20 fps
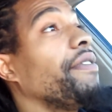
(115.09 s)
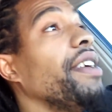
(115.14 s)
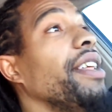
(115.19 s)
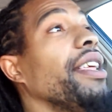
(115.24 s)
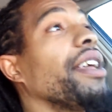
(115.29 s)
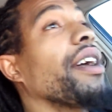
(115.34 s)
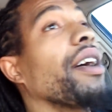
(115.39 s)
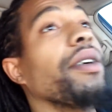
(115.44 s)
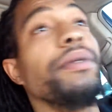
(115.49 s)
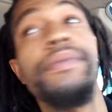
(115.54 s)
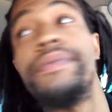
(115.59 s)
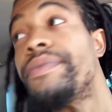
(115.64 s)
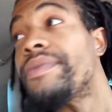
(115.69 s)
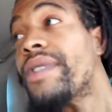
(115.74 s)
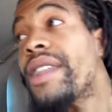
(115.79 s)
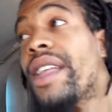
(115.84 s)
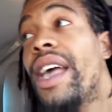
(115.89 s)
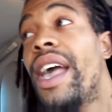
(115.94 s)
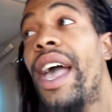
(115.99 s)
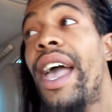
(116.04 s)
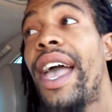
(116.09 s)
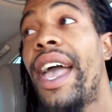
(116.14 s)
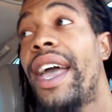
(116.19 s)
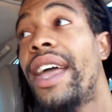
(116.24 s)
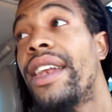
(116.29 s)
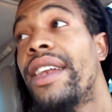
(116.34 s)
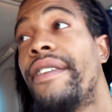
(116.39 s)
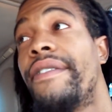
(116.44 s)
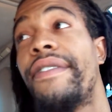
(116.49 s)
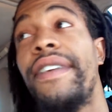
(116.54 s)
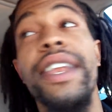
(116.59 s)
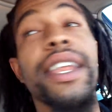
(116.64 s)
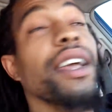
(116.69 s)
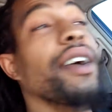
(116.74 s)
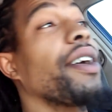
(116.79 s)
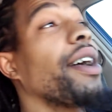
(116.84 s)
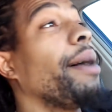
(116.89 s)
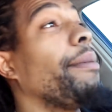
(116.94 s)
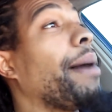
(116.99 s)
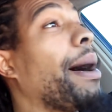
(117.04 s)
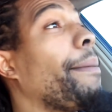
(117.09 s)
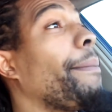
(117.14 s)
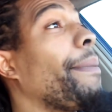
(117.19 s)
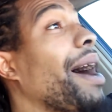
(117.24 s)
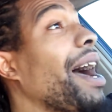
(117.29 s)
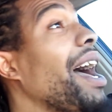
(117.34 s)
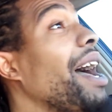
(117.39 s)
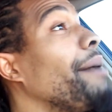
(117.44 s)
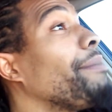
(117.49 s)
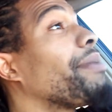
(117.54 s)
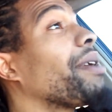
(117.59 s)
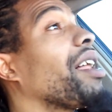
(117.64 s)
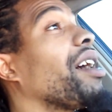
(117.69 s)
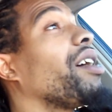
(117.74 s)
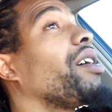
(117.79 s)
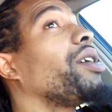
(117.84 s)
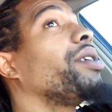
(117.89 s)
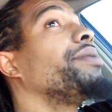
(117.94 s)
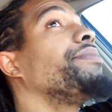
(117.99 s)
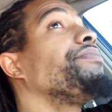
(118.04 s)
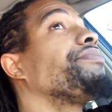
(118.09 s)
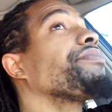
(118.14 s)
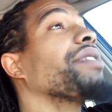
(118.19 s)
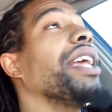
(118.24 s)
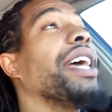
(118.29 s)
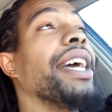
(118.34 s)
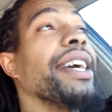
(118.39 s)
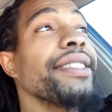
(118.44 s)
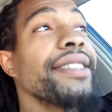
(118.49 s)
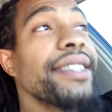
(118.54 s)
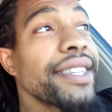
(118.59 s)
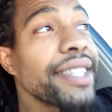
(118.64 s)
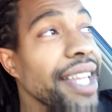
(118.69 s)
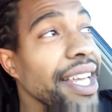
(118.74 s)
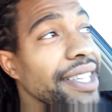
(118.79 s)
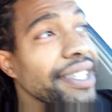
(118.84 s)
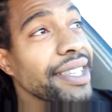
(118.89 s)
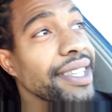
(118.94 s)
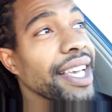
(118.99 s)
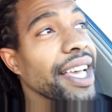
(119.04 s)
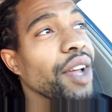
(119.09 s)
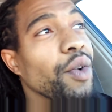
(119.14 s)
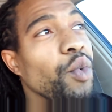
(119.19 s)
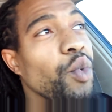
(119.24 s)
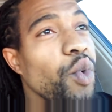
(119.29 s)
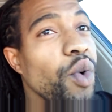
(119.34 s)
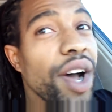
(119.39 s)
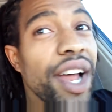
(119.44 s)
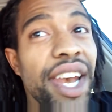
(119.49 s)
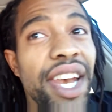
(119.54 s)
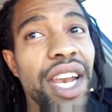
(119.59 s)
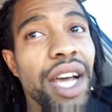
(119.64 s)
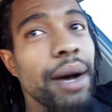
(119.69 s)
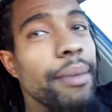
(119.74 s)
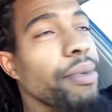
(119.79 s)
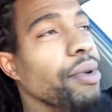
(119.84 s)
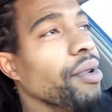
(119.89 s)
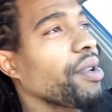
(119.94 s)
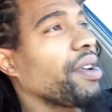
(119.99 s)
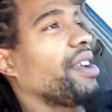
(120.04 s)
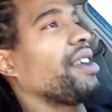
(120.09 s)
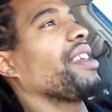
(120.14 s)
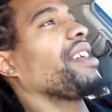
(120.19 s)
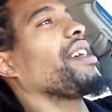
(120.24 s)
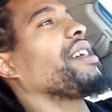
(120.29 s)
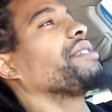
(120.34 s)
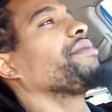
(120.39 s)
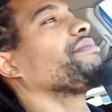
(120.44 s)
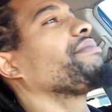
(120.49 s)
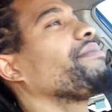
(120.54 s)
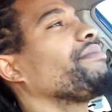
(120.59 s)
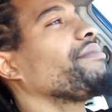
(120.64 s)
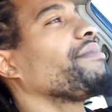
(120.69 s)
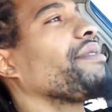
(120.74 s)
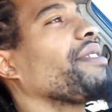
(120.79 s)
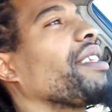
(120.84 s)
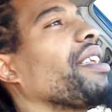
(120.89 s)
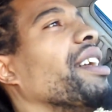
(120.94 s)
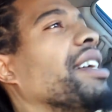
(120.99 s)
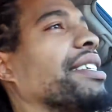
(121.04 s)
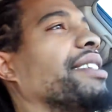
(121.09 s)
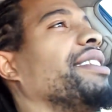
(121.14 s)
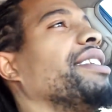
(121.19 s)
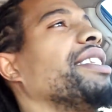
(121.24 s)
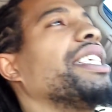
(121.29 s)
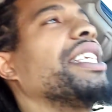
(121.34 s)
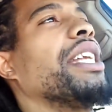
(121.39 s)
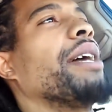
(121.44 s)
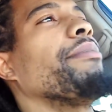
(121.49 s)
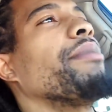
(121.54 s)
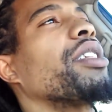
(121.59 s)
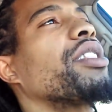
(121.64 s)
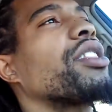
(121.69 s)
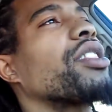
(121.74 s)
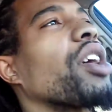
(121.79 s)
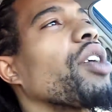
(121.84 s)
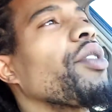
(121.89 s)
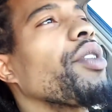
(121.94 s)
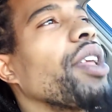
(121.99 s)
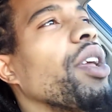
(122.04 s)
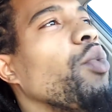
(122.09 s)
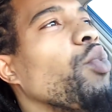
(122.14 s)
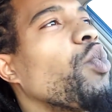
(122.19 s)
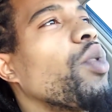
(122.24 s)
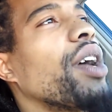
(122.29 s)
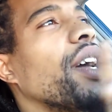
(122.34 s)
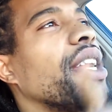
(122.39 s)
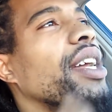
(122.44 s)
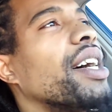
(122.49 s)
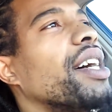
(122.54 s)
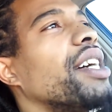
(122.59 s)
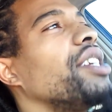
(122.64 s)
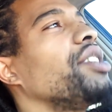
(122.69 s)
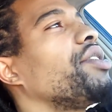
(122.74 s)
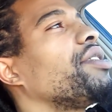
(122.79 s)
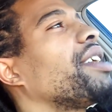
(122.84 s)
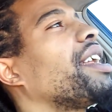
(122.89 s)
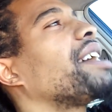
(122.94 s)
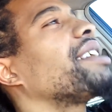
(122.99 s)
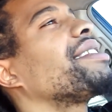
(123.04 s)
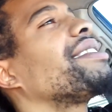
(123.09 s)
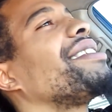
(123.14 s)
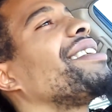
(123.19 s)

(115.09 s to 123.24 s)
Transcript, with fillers: the video, and the video had my mind blown until they said one number in there. said the number 3100. I